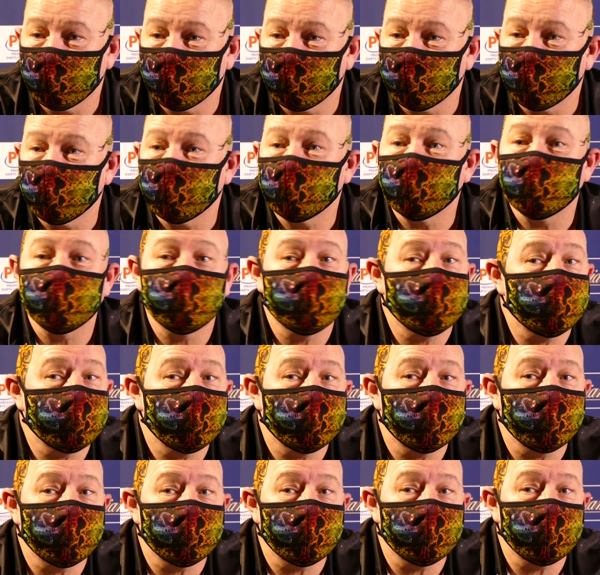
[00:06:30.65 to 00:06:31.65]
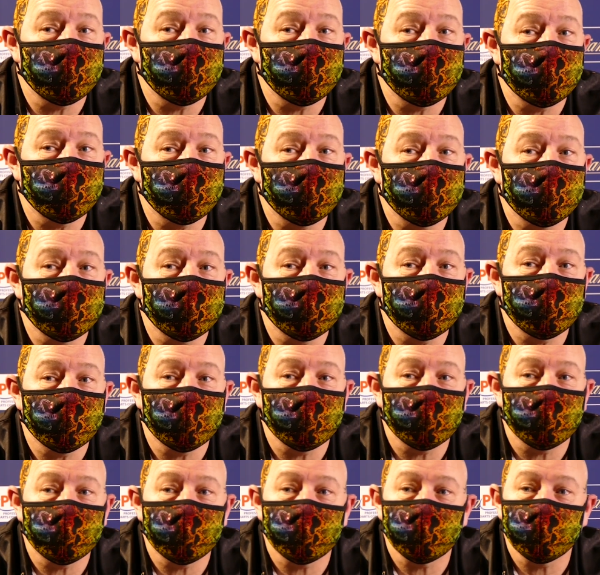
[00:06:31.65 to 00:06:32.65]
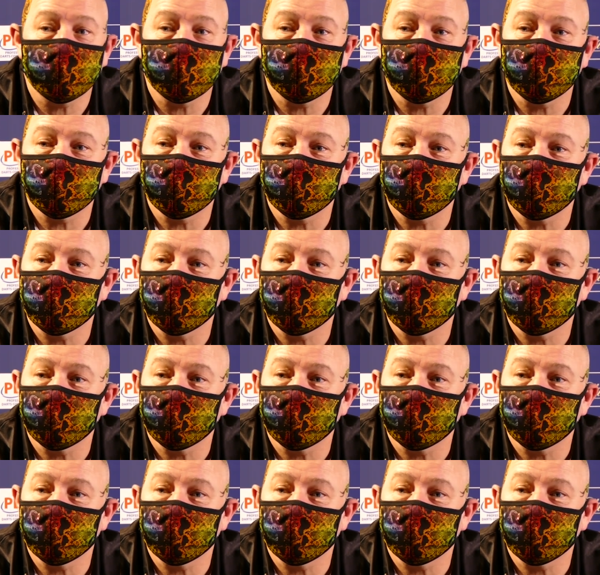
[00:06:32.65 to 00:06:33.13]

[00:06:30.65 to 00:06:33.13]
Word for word: tears and basically you cried at the end of the match.